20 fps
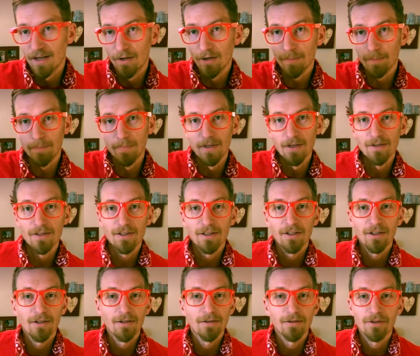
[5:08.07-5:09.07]
oh, there's a
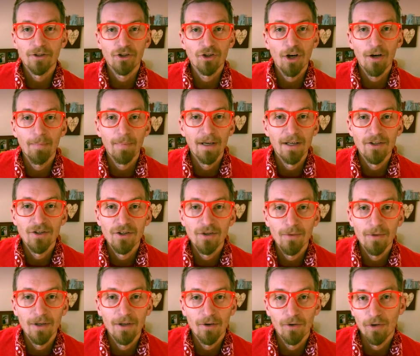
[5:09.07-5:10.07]
little sharp edge
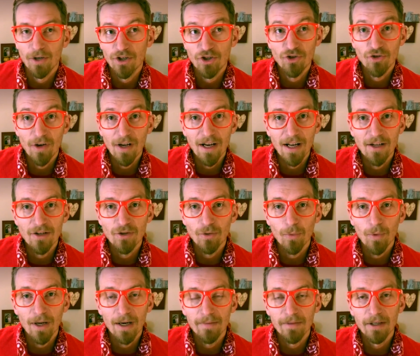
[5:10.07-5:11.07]
to it or a straight edge
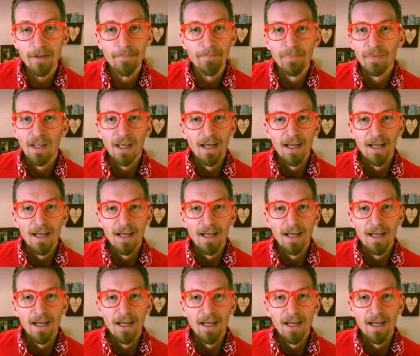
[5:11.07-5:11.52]
or whatever,